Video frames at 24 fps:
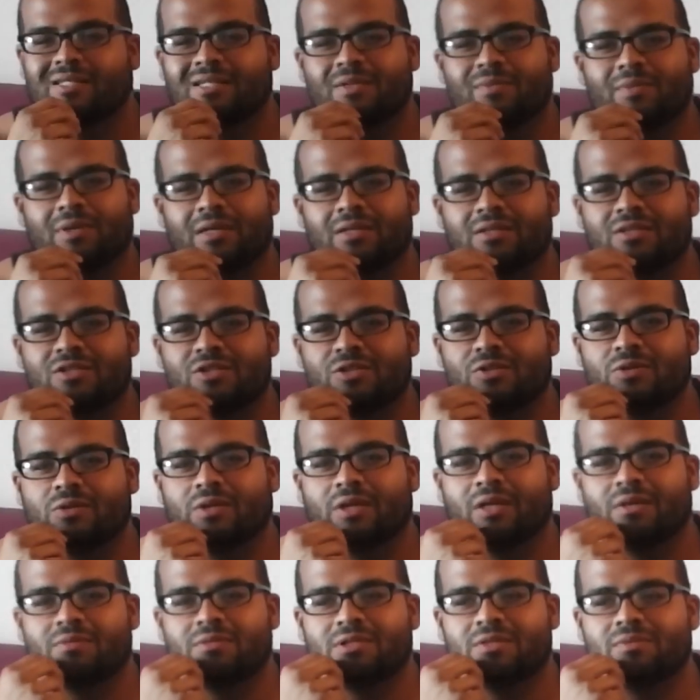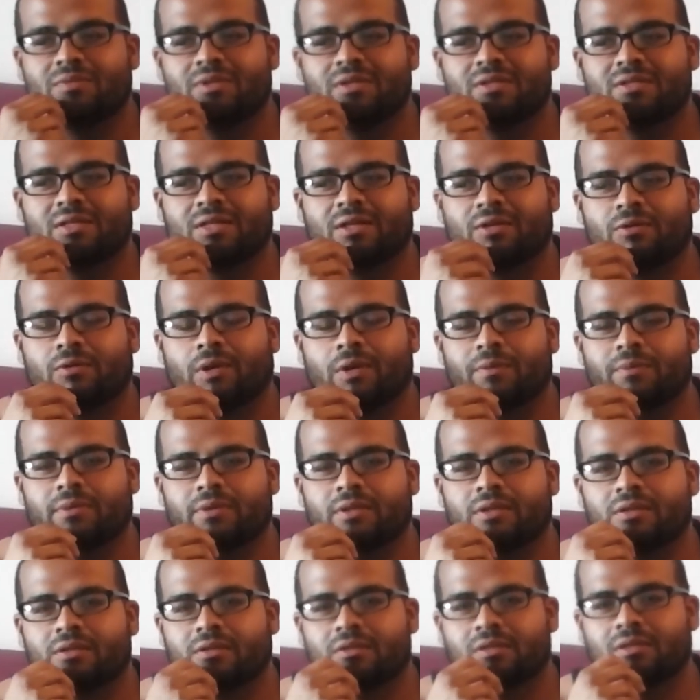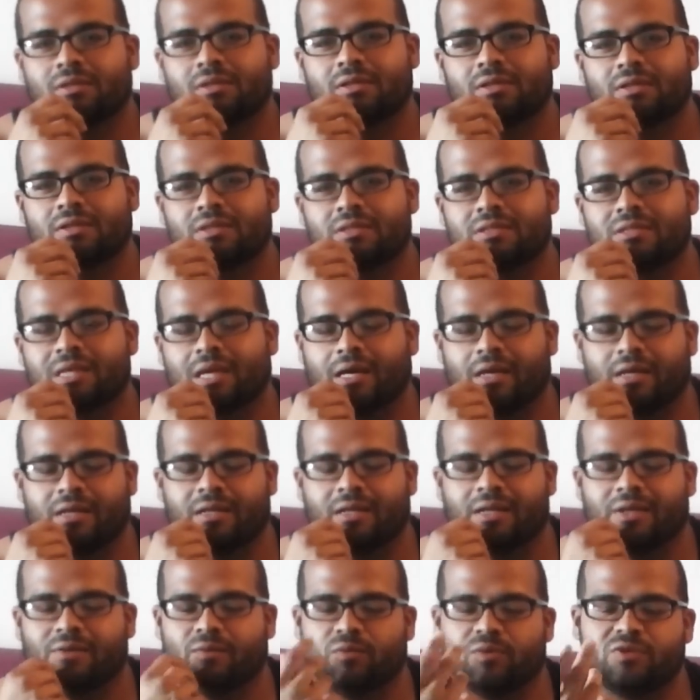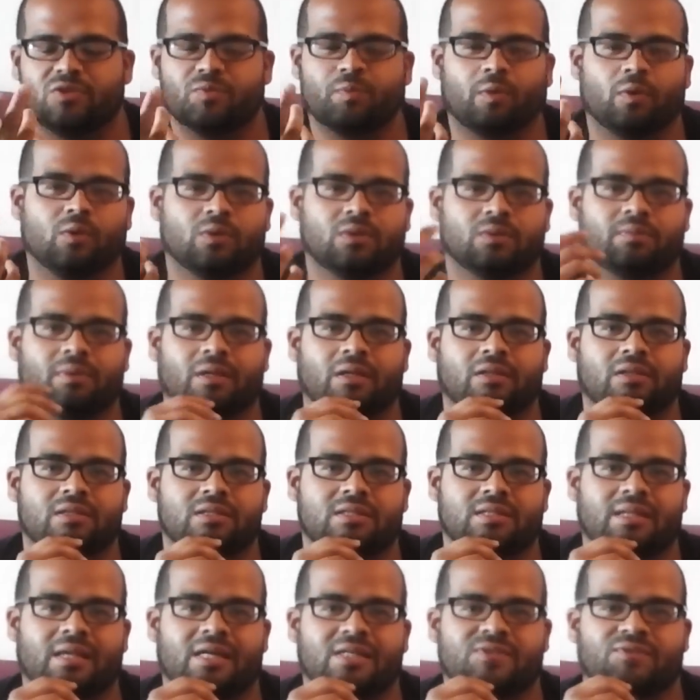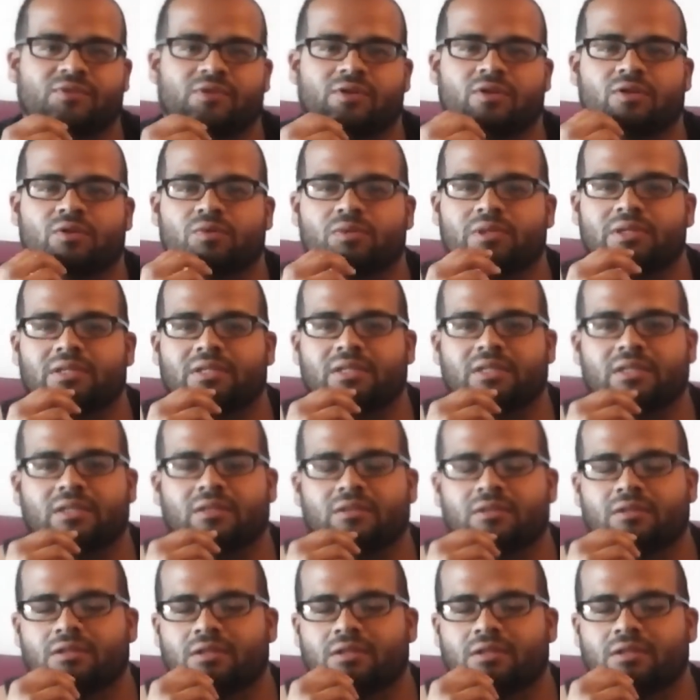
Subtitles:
Honestly, man, the shoe game to me is corrupted, and we spoke about this last video we did.